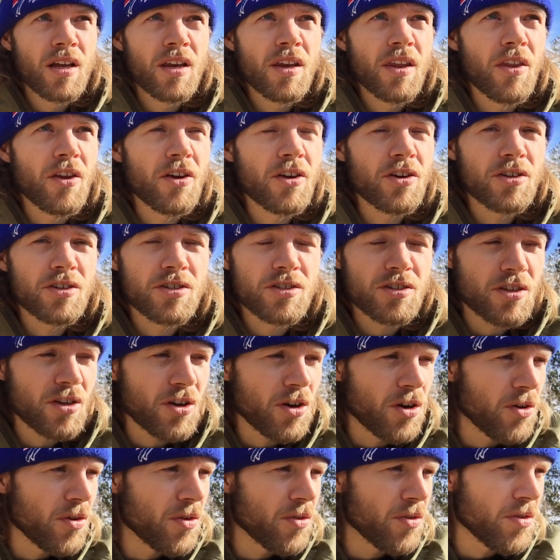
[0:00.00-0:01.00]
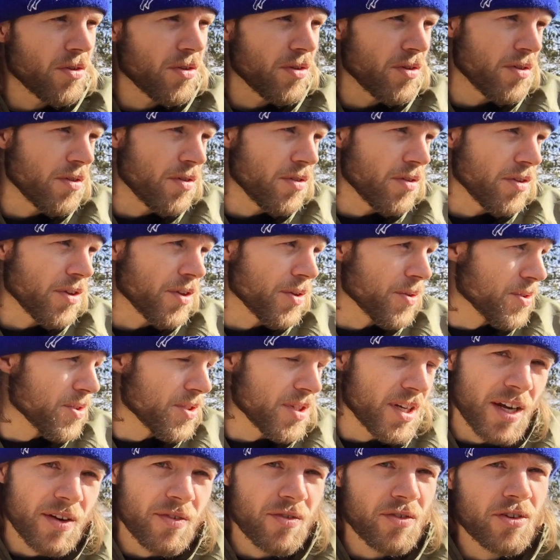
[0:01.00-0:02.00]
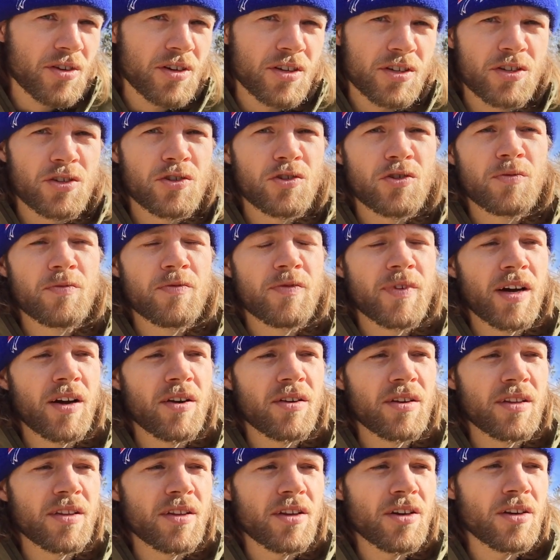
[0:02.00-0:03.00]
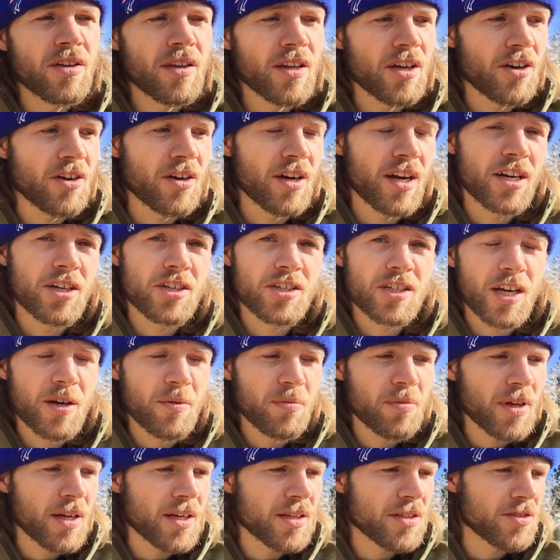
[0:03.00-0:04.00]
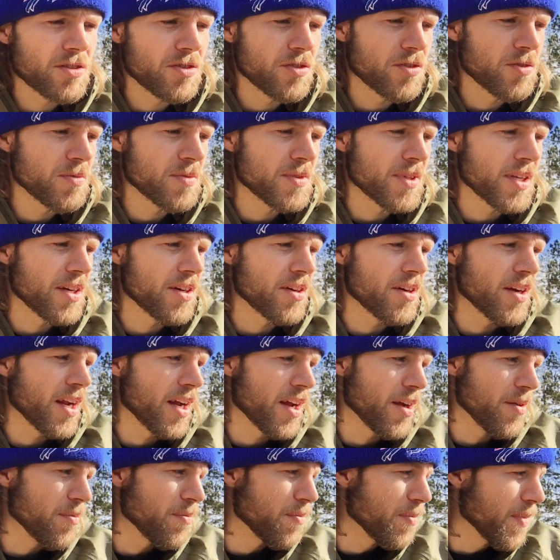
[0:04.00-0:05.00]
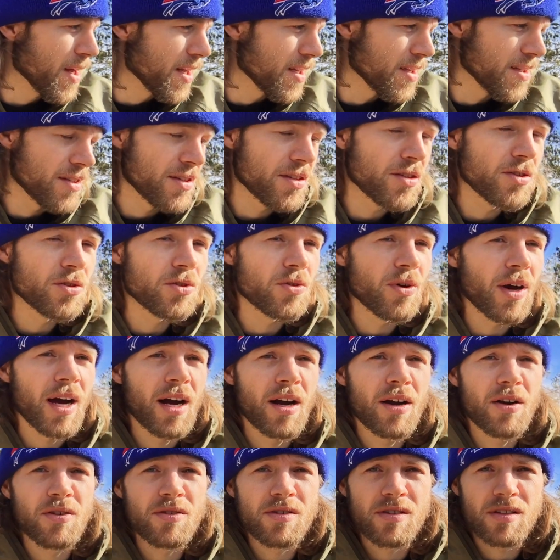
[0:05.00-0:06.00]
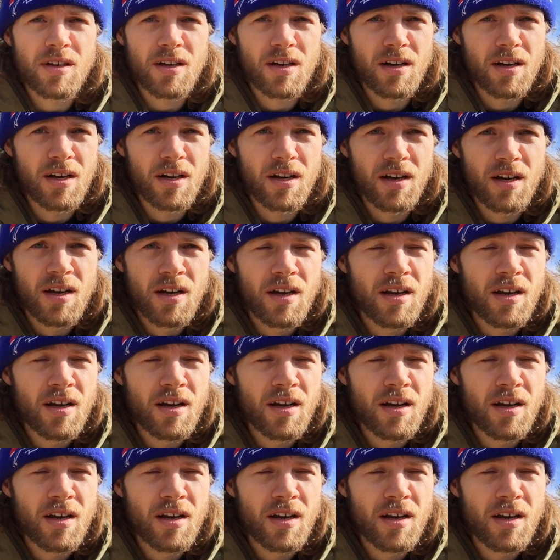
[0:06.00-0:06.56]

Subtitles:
There was never a tomb found in there. They are not shaped like tombs. They are not meant to house a